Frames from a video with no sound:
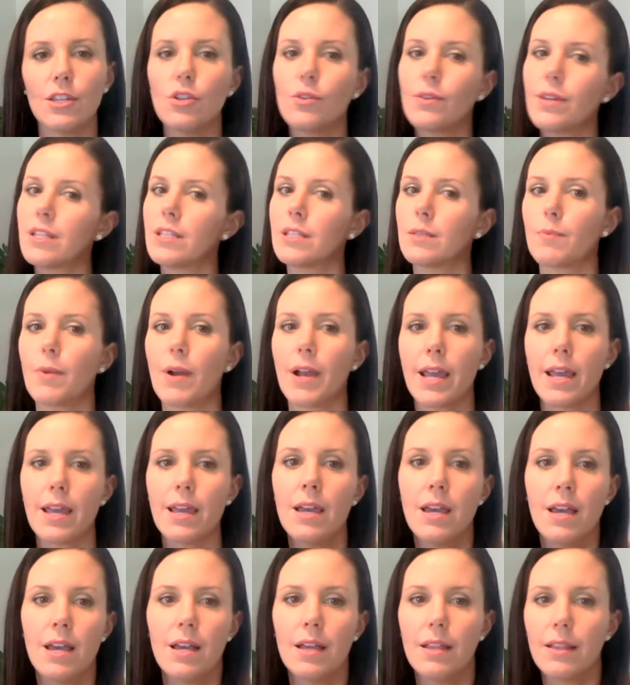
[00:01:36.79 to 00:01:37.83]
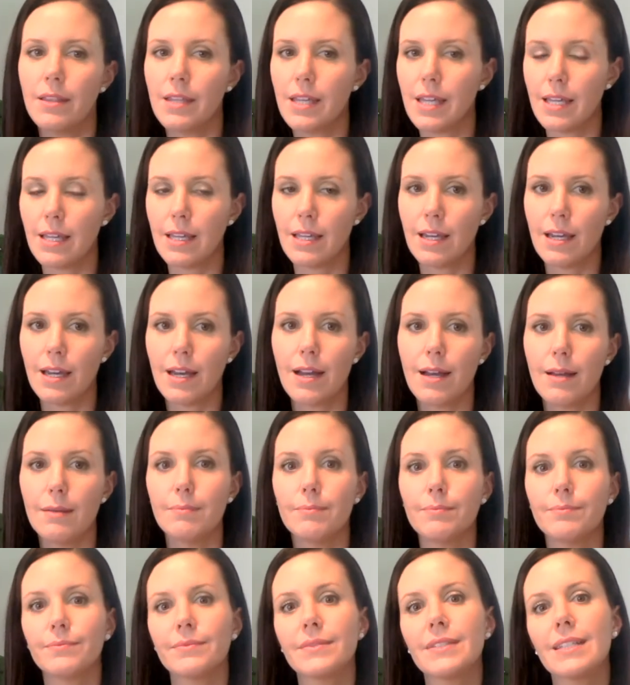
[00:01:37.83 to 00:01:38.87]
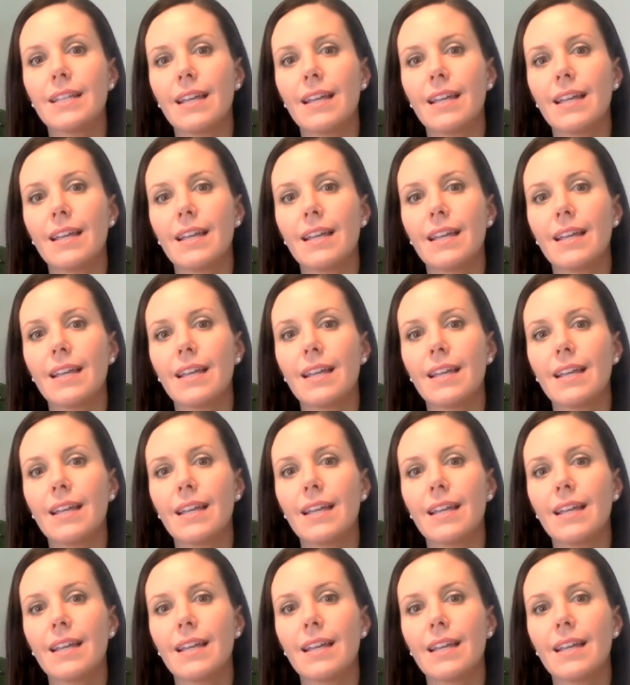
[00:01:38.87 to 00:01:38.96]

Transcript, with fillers: You can spray the um,